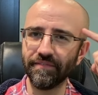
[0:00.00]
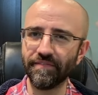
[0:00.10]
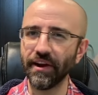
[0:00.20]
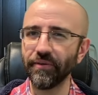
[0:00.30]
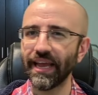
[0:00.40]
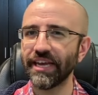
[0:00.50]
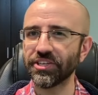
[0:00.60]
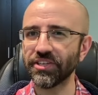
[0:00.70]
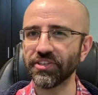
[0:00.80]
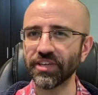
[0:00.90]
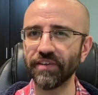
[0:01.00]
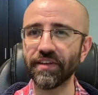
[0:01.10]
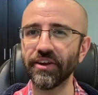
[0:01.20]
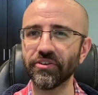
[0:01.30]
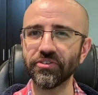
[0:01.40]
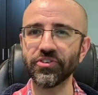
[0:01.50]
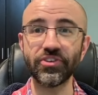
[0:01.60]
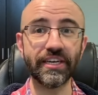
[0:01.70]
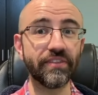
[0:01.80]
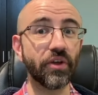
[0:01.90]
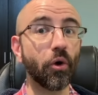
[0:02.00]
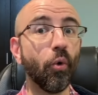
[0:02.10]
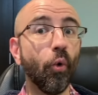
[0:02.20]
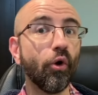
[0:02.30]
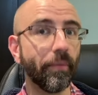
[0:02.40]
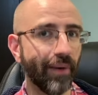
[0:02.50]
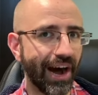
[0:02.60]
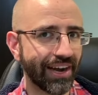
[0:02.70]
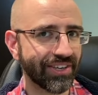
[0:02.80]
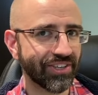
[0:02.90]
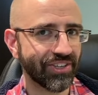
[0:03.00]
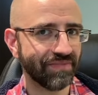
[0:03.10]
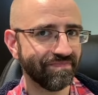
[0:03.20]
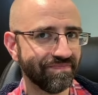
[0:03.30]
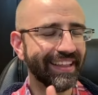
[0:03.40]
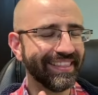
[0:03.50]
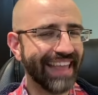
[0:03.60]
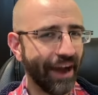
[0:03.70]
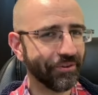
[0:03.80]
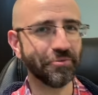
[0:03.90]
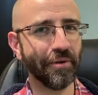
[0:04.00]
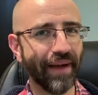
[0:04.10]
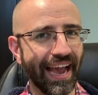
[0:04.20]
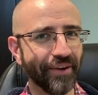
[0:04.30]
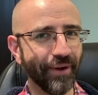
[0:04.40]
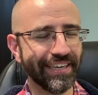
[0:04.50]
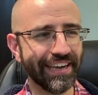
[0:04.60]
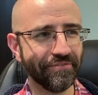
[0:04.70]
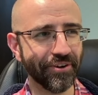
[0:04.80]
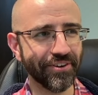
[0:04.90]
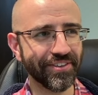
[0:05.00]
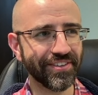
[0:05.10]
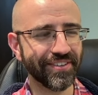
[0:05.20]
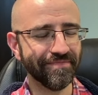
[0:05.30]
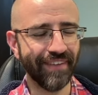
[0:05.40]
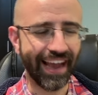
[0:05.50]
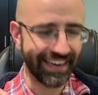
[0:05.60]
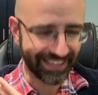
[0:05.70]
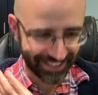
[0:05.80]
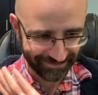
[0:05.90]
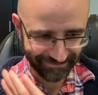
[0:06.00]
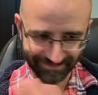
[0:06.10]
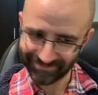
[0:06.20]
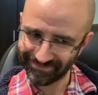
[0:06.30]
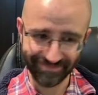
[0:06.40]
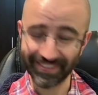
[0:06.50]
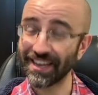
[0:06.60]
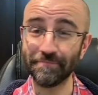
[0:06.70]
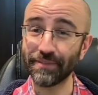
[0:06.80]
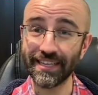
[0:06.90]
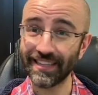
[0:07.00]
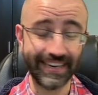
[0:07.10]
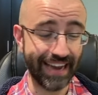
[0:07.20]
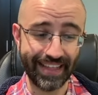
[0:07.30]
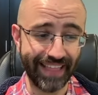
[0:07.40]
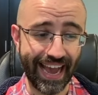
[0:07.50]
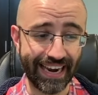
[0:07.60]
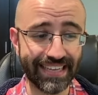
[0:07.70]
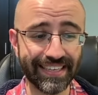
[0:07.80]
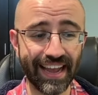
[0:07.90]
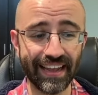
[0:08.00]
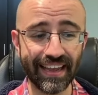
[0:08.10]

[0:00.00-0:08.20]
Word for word: variations of characters seen in the core box. That was where my head went at first, and it's completely not that. It's